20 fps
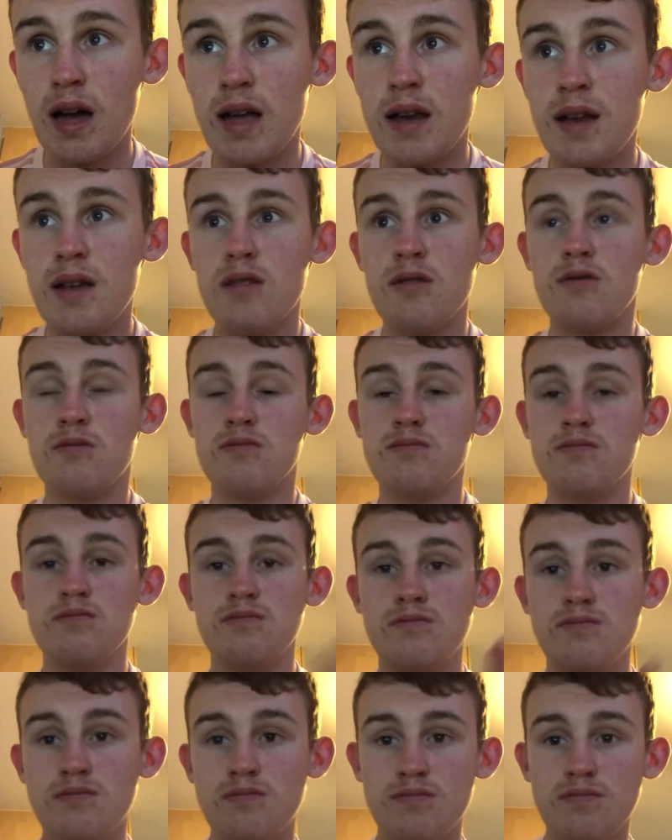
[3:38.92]
And now,
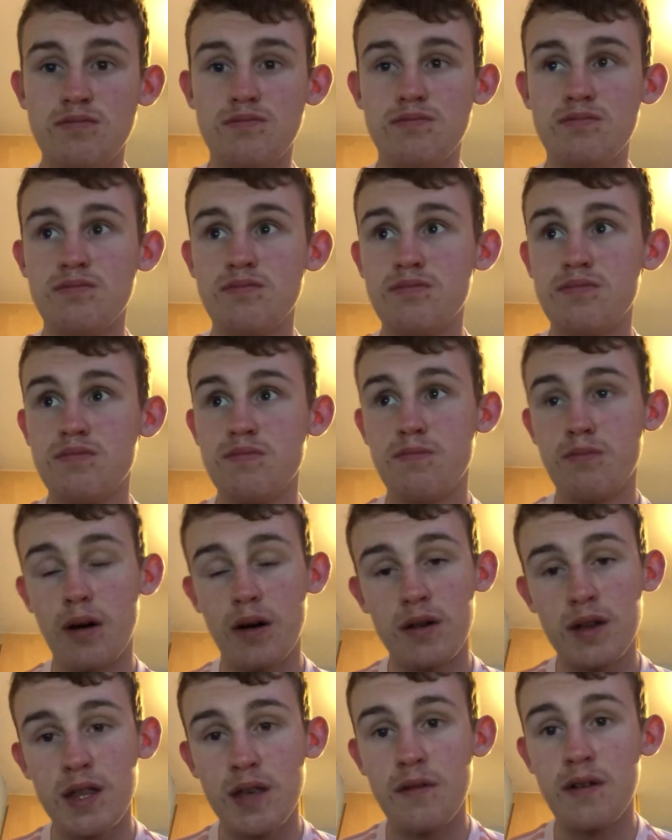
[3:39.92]

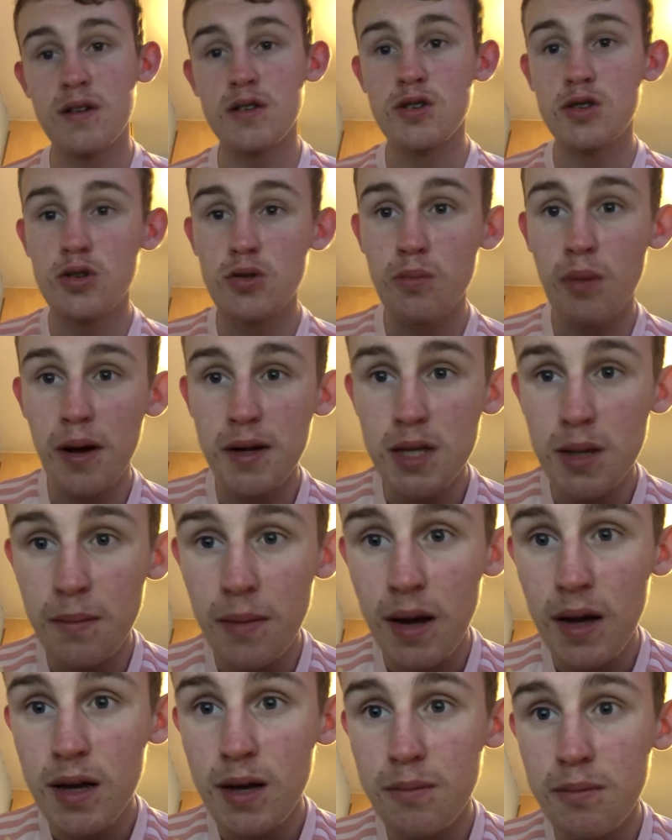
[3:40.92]
apparently they've had two
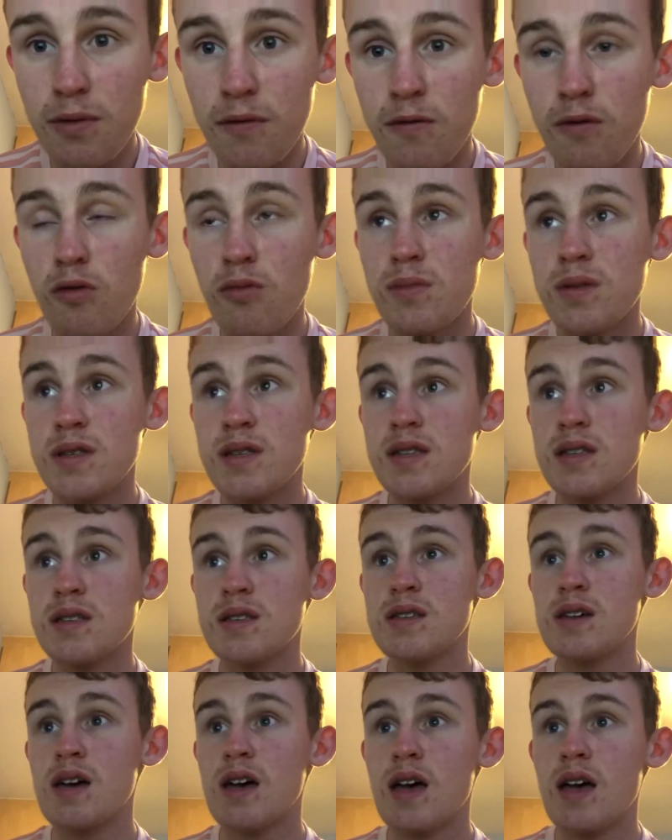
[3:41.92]
back-to-back -back
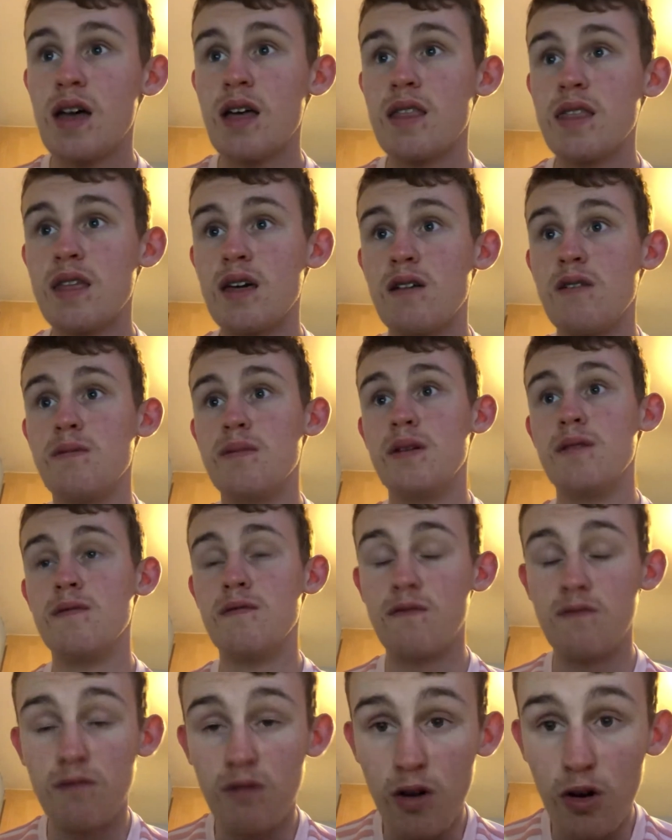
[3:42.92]
performances that have
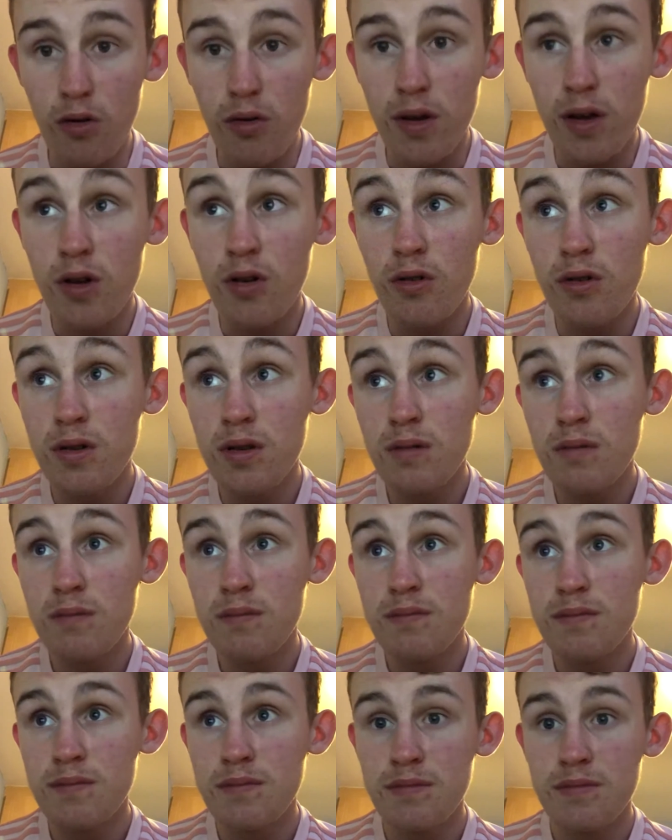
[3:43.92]
been very good.
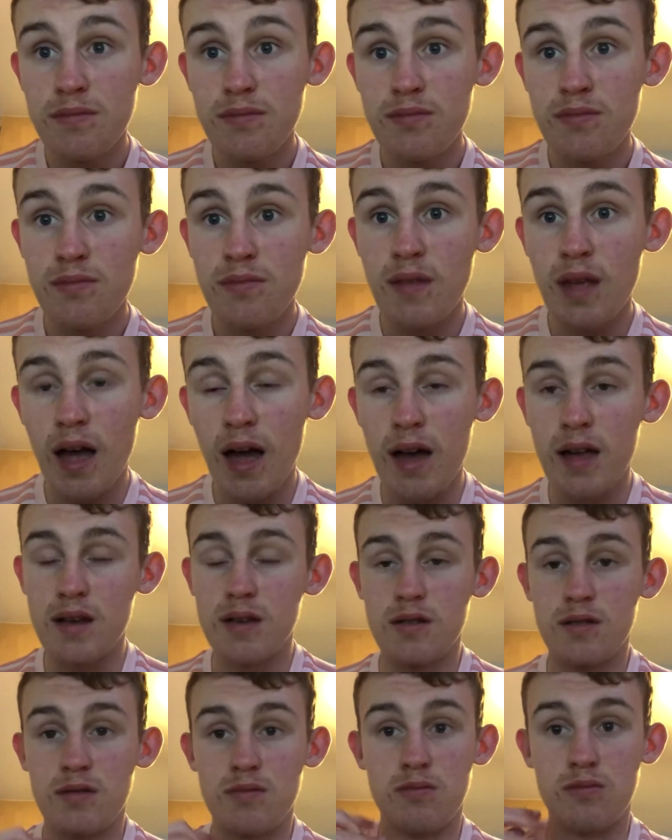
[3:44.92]

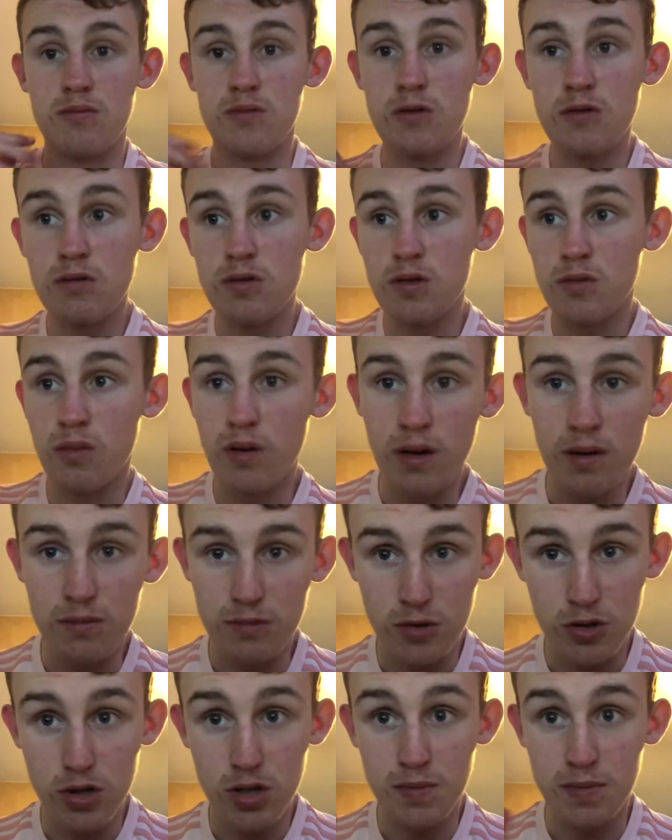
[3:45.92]
And but
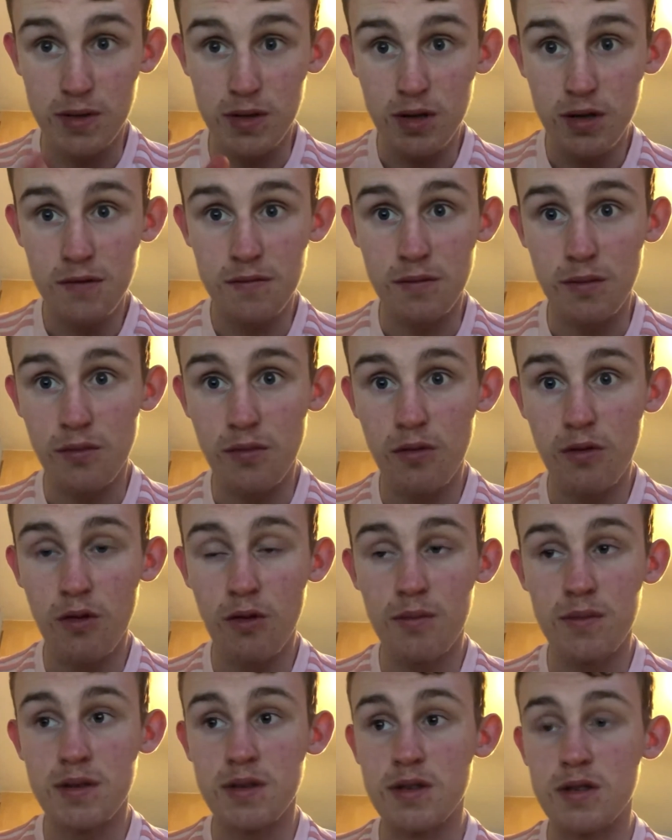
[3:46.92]
just besides from the
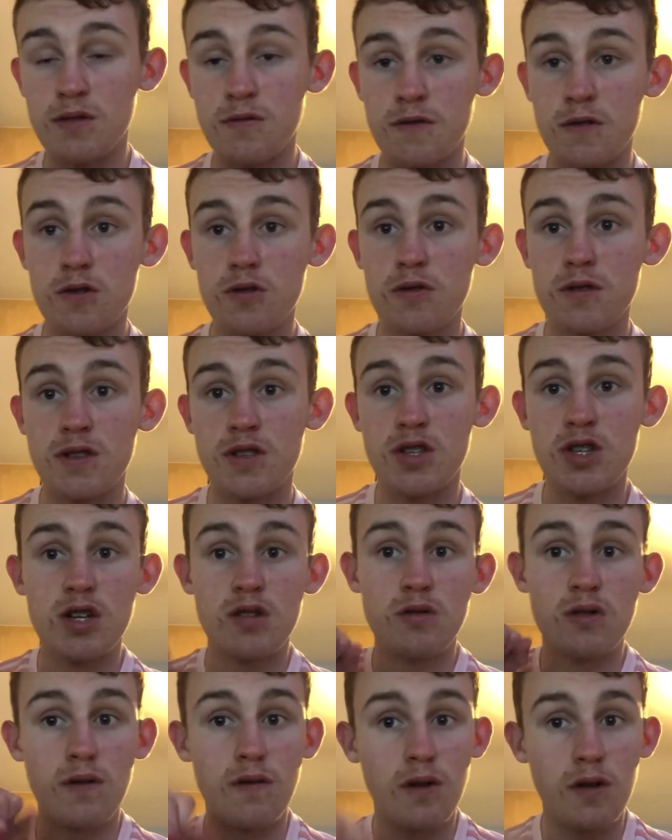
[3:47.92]
performances, the results in
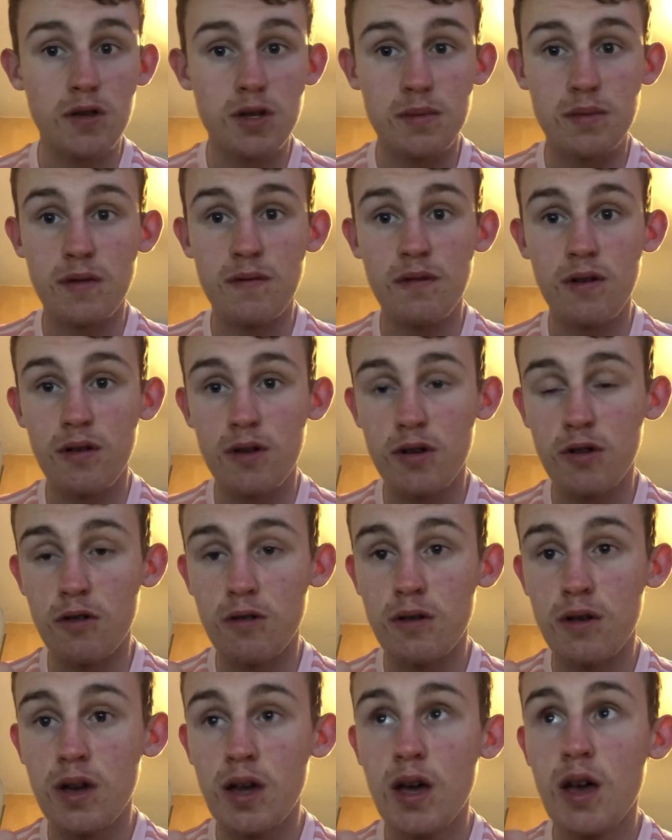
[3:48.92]
general have also been very
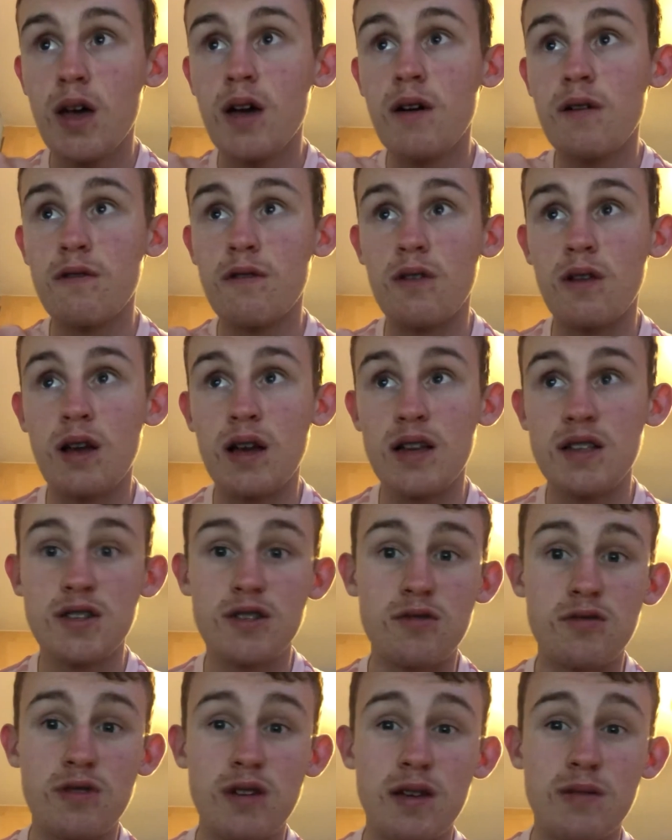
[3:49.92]
good for the last
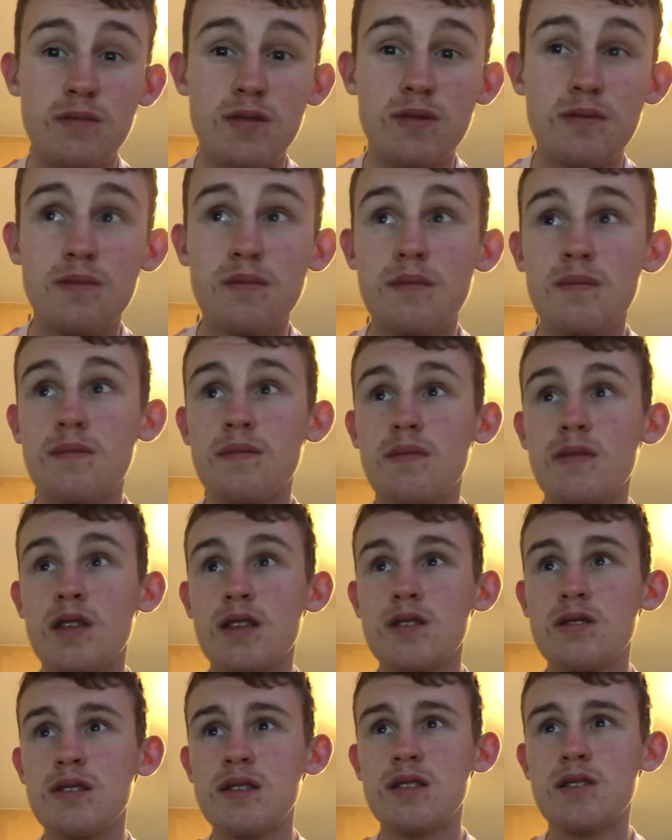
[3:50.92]
two games.
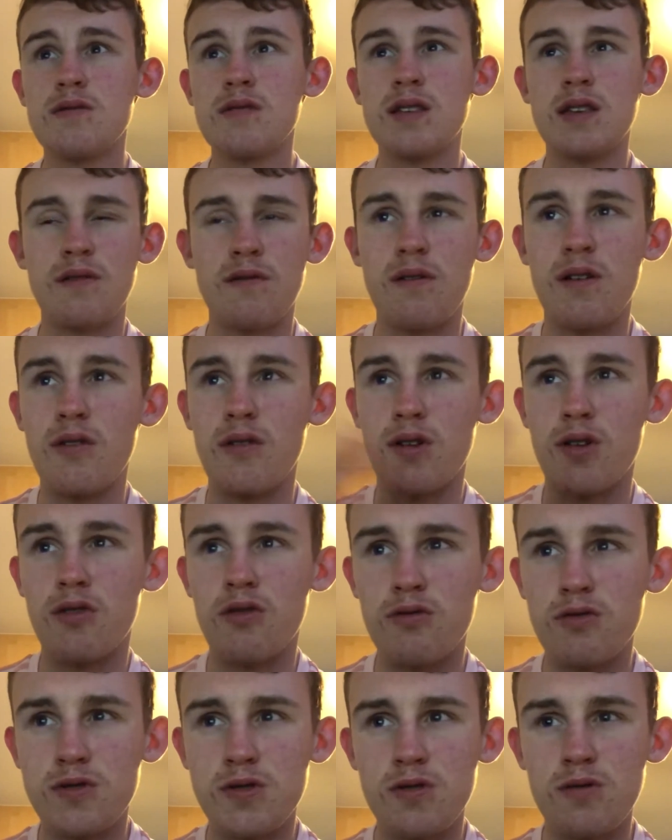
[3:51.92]
So this is obviously a very
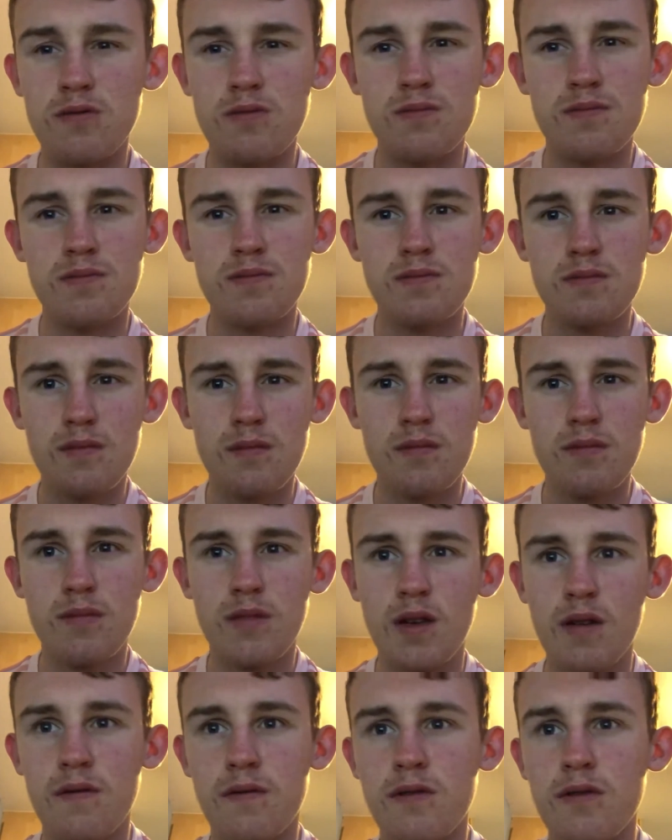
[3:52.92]
good result
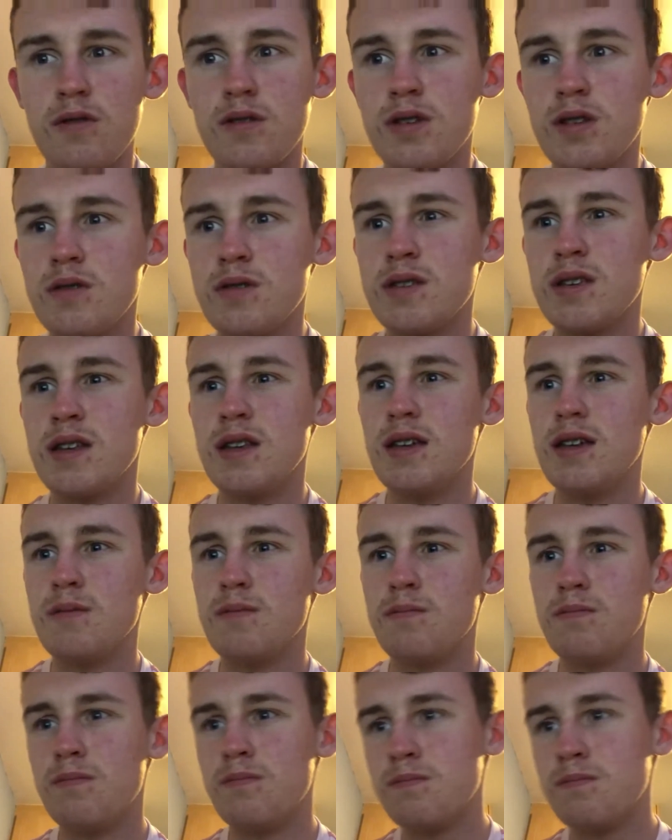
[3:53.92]
for UCD,